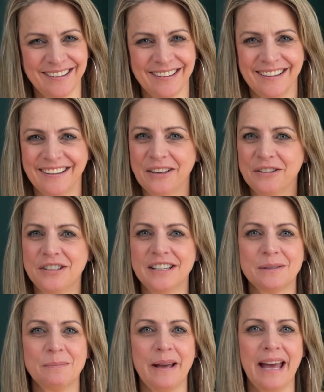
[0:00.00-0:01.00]
was so and
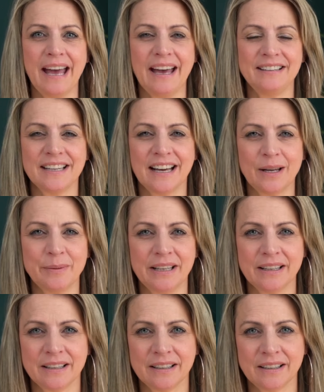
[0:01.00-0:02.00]
just I was, bad timing.
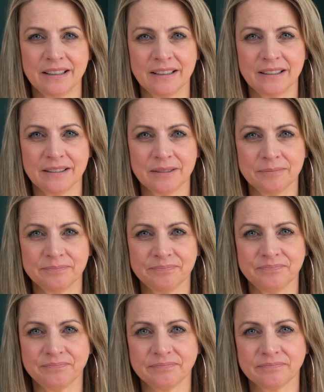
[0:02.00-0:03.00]
So, but I
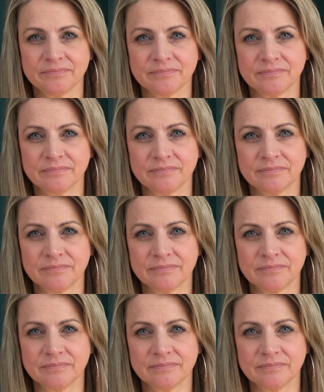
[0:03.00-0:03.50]
talked to Bobby